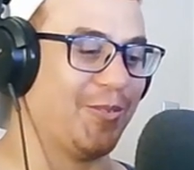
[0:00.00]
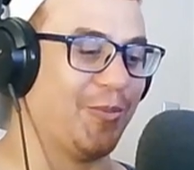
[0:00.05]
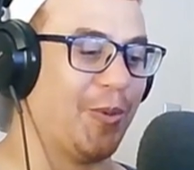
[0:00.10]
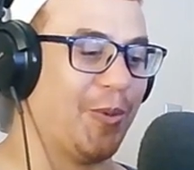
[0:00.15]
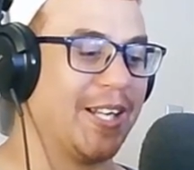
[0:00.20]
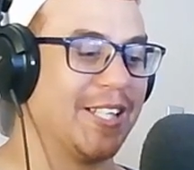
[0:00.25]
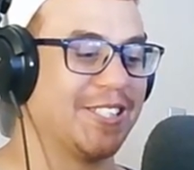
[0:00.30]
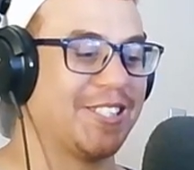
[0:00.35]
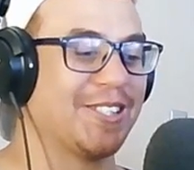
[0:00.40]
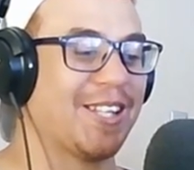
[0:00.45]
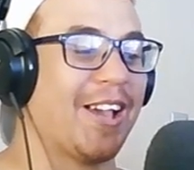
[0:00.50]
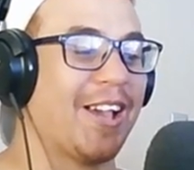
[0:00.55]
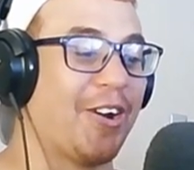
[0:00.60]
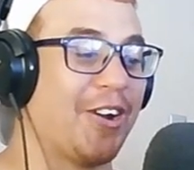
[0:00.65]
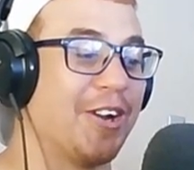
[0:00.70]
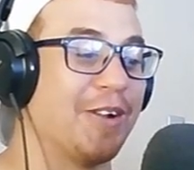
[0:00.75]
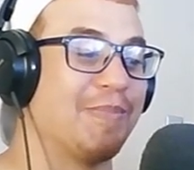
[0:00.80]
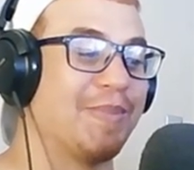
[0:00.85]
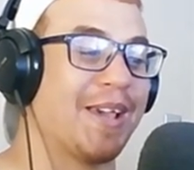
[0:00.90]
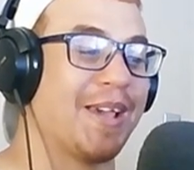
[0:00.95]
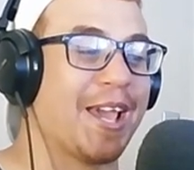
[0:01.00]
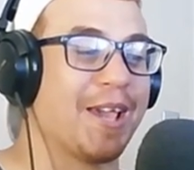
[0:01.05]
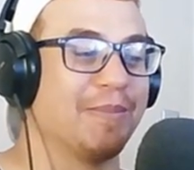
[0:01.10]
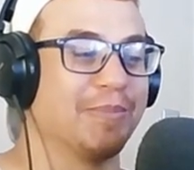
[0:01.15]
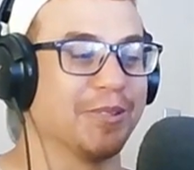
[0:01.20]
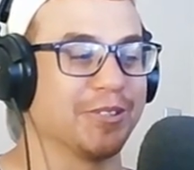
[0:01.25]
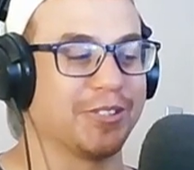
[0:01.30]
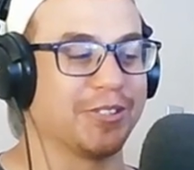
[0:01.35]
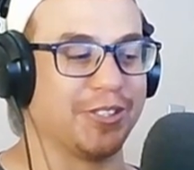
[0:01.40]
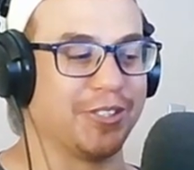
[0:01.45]
what he's gonna be
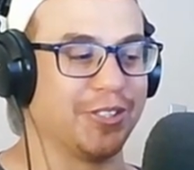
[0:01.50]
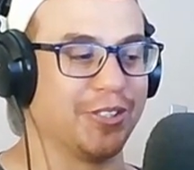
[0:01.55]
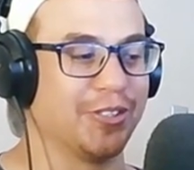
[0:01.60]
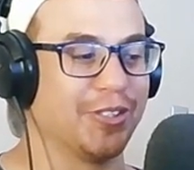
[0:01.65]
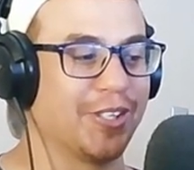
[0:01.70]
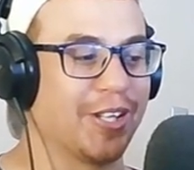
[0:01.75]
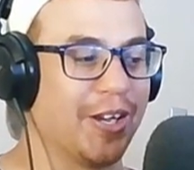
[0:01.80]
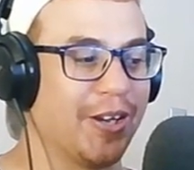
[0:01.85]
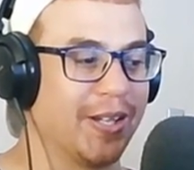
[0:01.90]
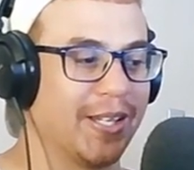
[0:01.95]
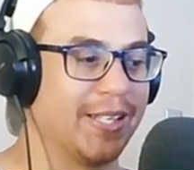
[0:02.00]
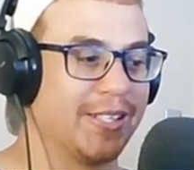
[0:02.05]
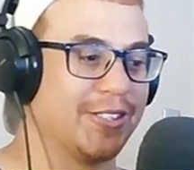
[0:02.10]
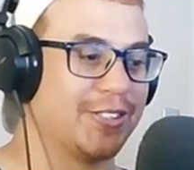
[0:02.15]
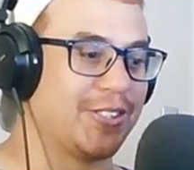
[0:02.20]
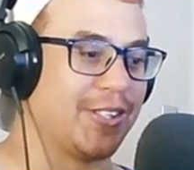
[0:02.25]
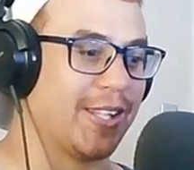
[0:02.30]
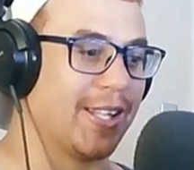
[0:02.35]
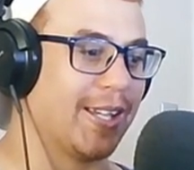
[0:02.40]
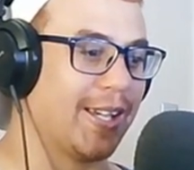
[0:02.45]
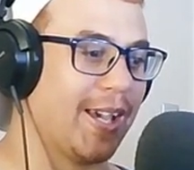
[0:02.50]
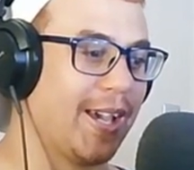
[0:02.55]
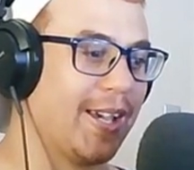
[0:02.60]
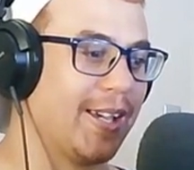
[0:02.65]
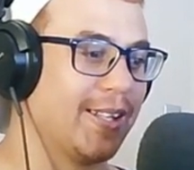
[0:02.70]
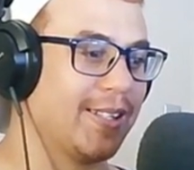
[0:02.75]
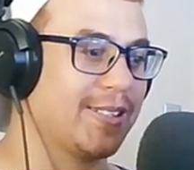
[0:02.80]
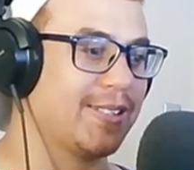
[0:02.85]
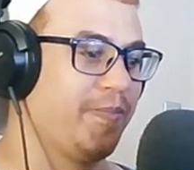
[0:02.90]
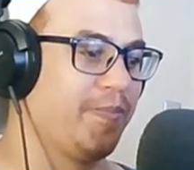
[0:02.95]
able to do going into the
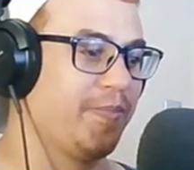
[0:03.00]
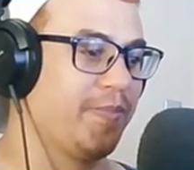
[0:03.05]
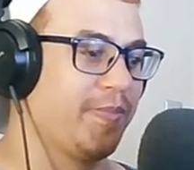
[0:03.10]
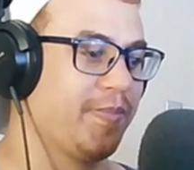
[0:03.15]
gate.